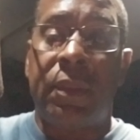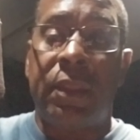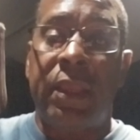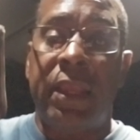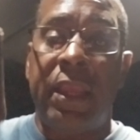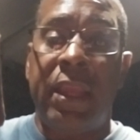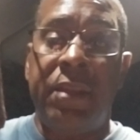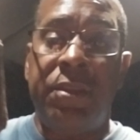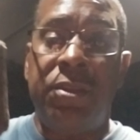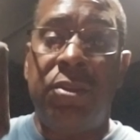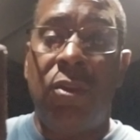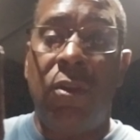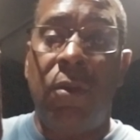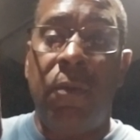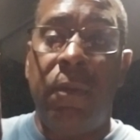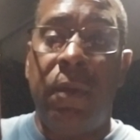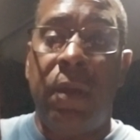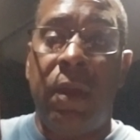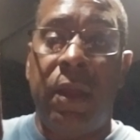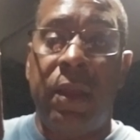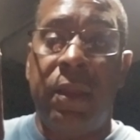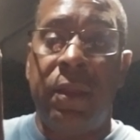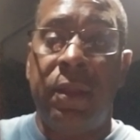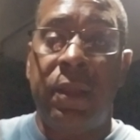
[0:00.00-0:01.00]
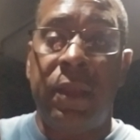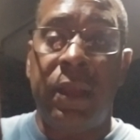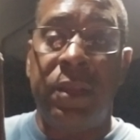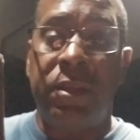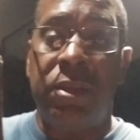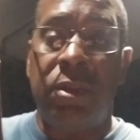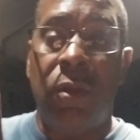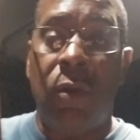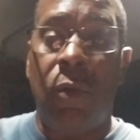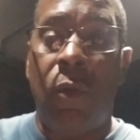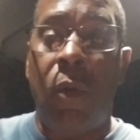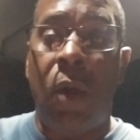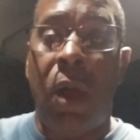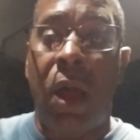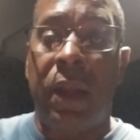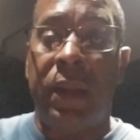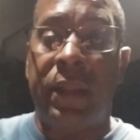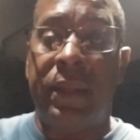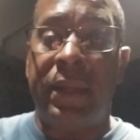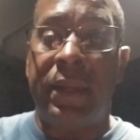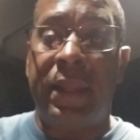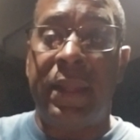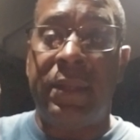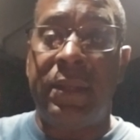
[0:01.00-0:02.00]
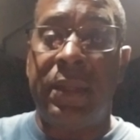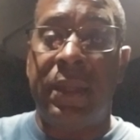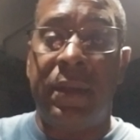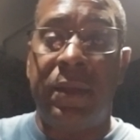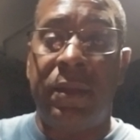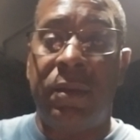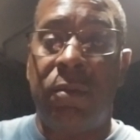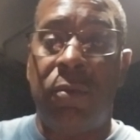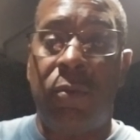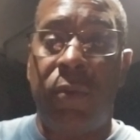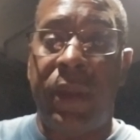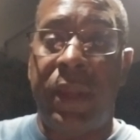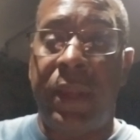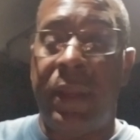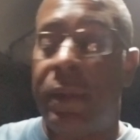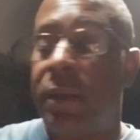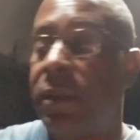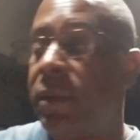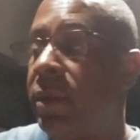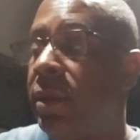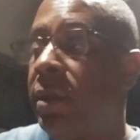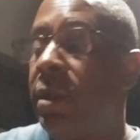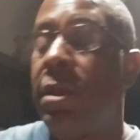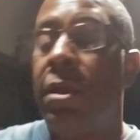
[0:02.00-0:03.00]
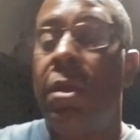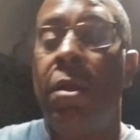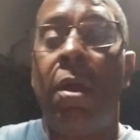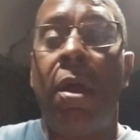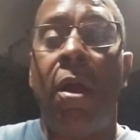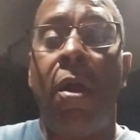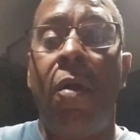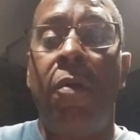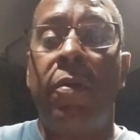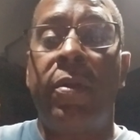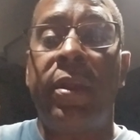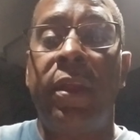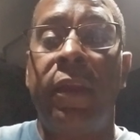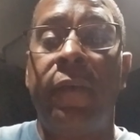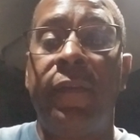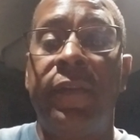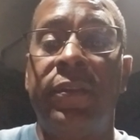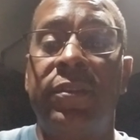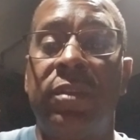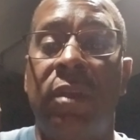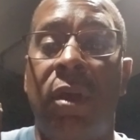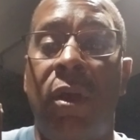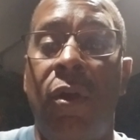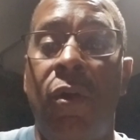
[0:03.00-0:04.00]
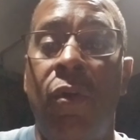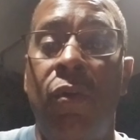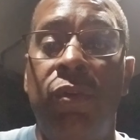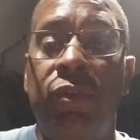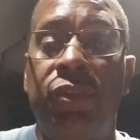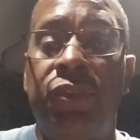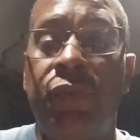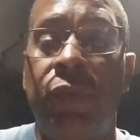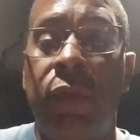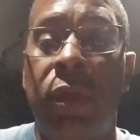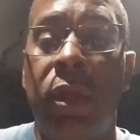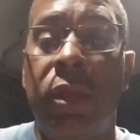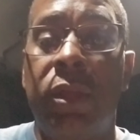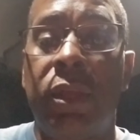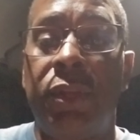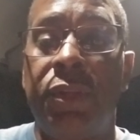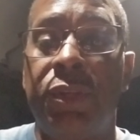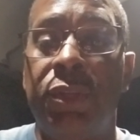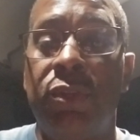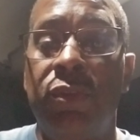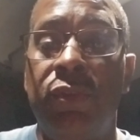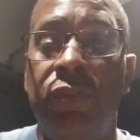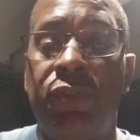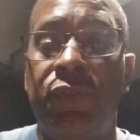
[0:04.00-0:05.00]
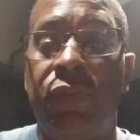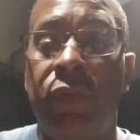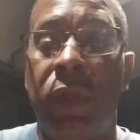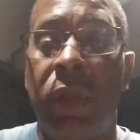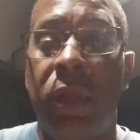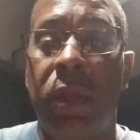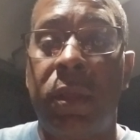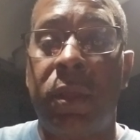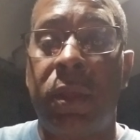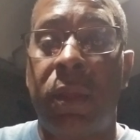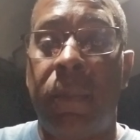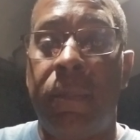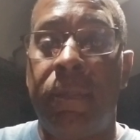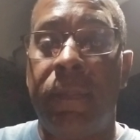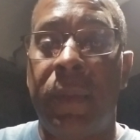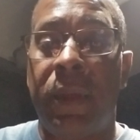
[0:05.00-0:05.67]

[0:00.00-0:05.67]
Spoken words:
in your wallet at the end of the week. I don't care if it's an old truck, a new truck, or